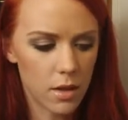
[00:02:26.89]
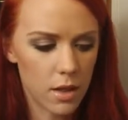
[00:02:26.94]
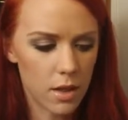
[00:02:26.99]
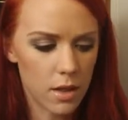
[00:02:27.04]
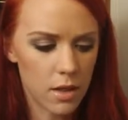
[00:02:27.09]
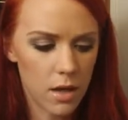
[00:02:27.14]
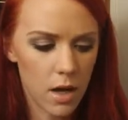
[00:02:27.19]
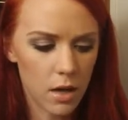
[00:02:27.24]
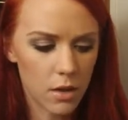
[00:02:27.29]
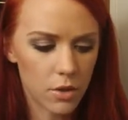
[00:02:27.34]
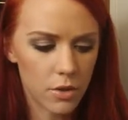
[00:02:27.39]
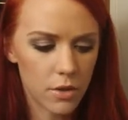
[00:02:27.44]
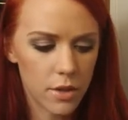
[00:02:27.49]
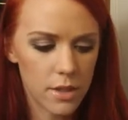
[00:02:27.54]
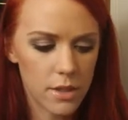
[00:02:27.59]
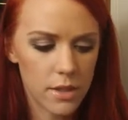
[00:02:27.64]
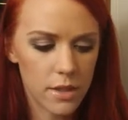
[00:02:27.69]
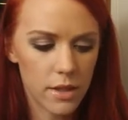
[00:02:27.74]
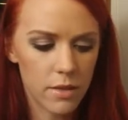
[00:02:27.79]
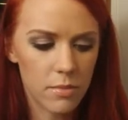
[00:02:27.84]
and not
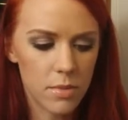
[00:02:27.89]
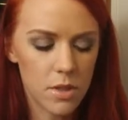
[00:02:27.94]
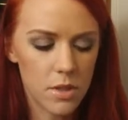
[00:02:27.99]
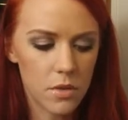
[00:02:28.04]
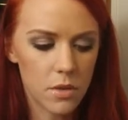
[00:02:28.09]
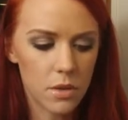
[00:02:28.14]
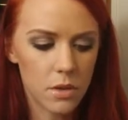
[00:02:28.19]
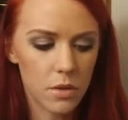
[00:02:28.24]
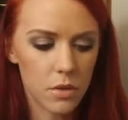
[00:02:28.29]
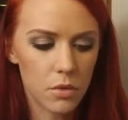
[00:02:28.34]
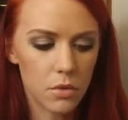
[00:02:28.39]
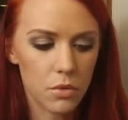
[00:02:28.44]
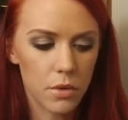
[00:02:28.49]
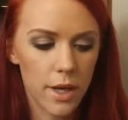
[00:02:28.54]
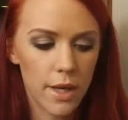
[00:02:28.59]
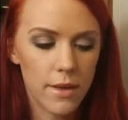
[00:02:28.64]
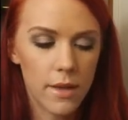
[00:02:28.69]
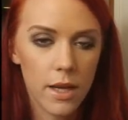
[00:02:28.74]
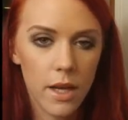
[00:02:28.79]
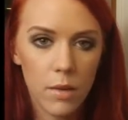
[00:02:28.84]
crease, and they've been doing
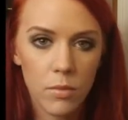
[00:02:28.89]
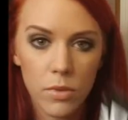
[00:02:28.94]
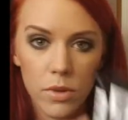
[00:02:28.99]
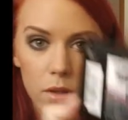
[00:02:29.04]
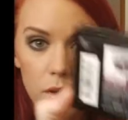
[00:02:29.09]
great. They come with